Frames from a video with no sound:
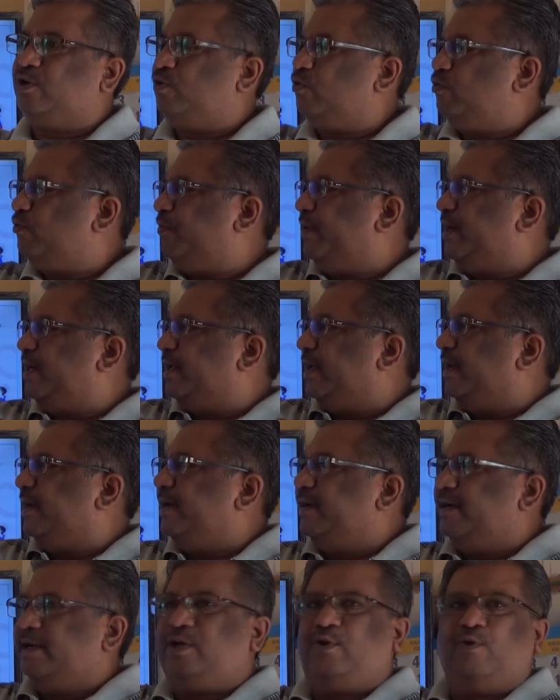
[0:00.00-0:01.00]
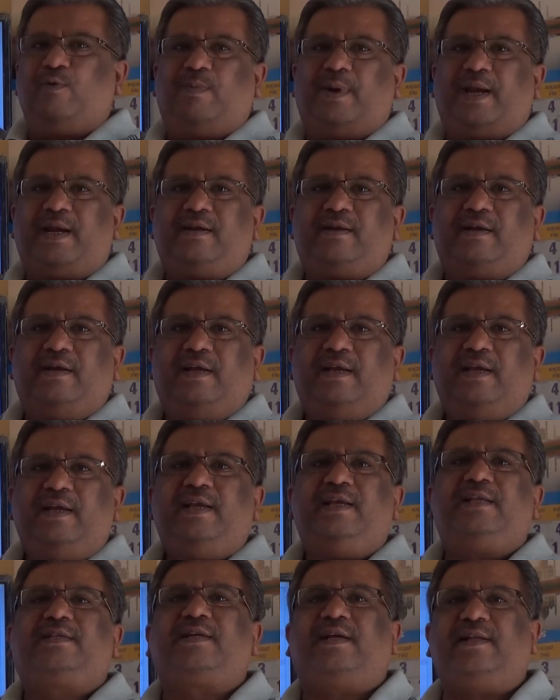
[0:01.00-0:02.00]
2 feet LED tube light
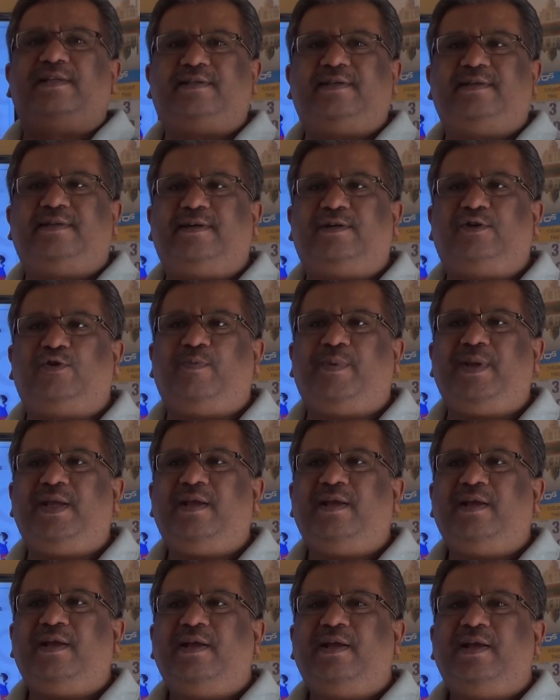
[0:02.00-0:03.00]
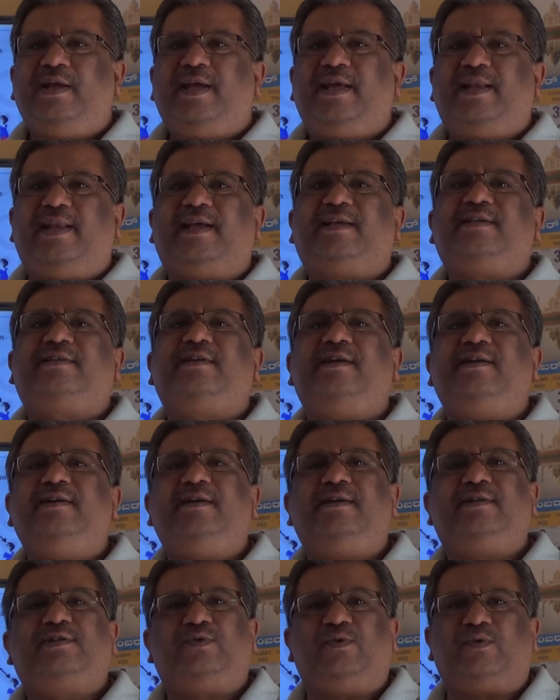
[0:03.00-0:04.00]
is considered to be an
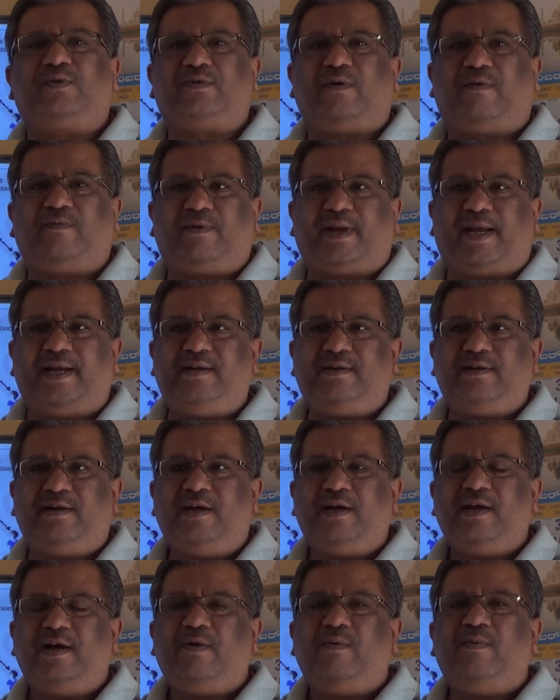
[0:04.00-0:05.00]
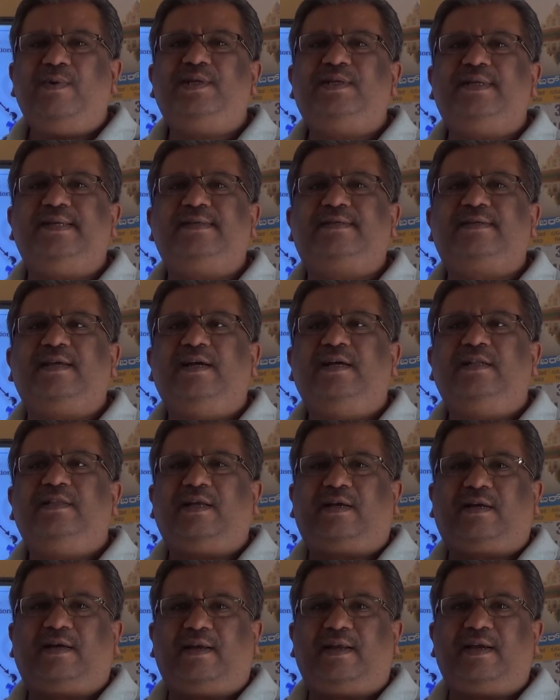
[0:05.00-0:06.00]
extended source of light, which is
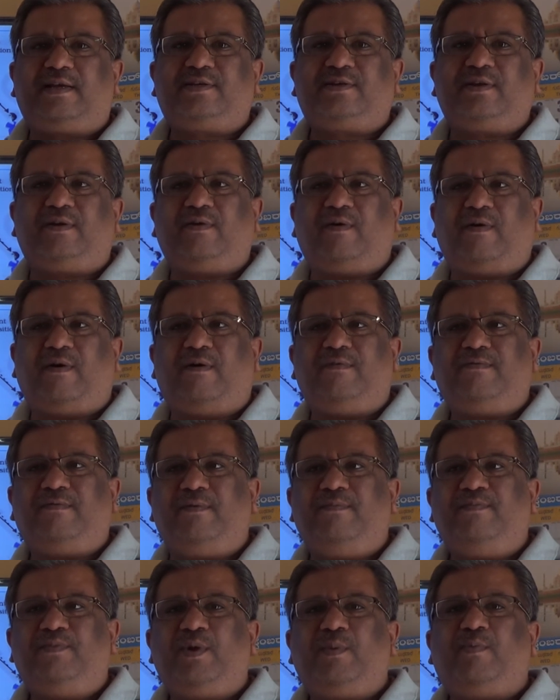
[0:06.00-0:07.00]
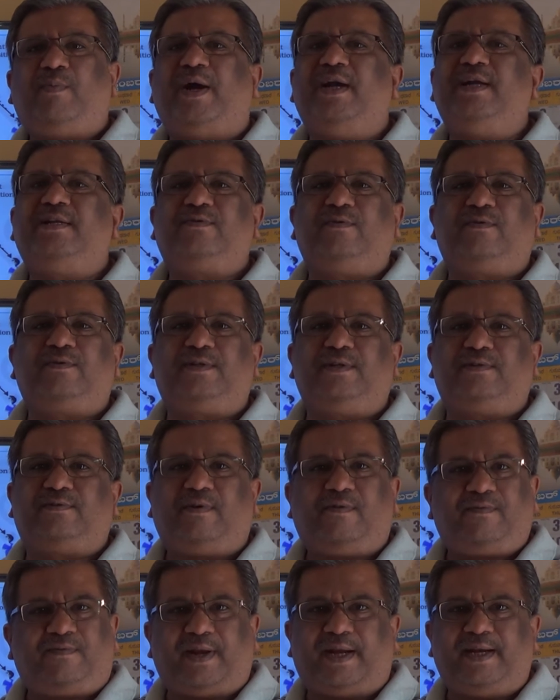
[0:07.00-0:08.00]
the collection of point sources
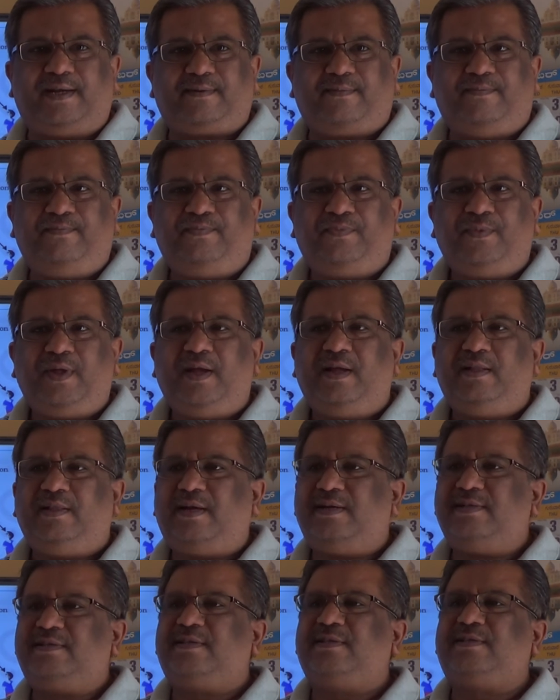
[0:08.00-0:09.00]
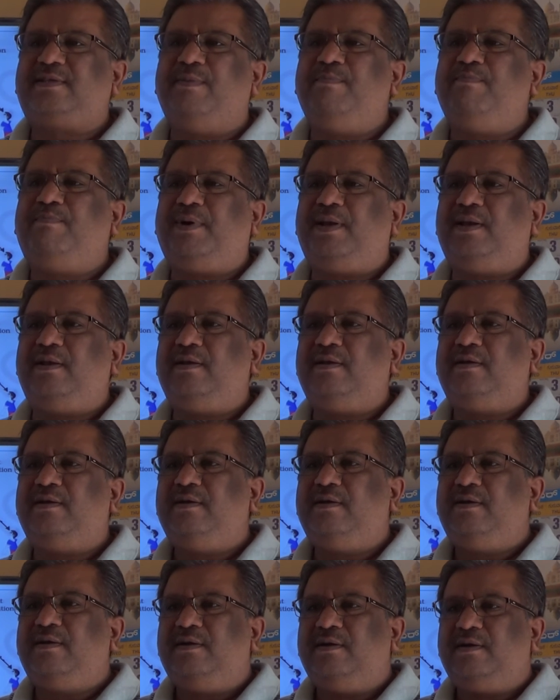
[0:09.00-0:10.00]
of light. That is a simple
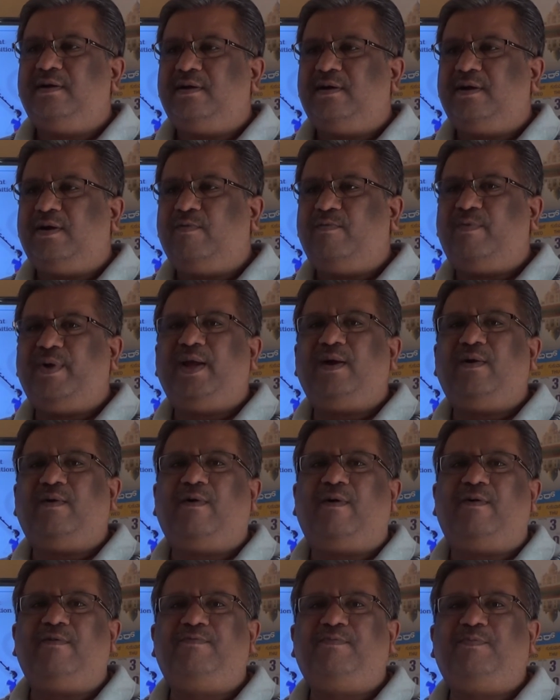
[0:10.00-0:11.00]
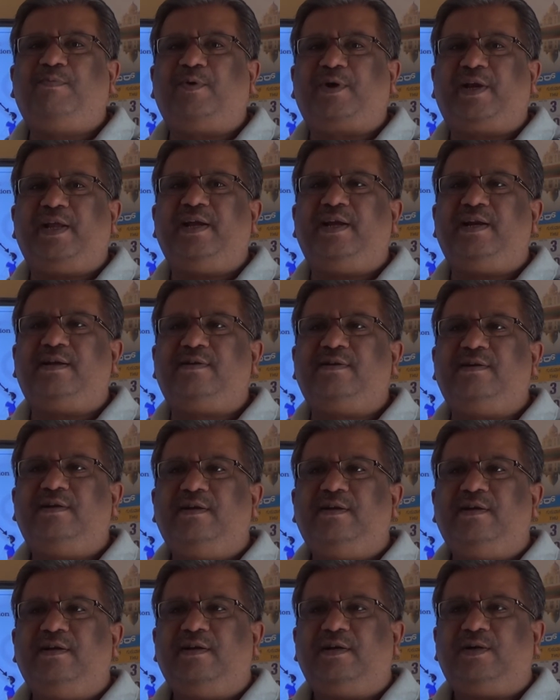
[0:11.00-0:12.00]
way of putting it
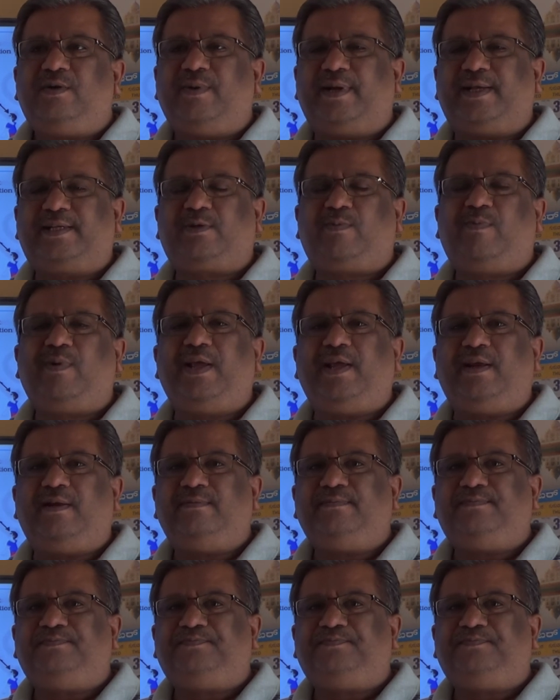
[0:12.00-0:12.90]
to explain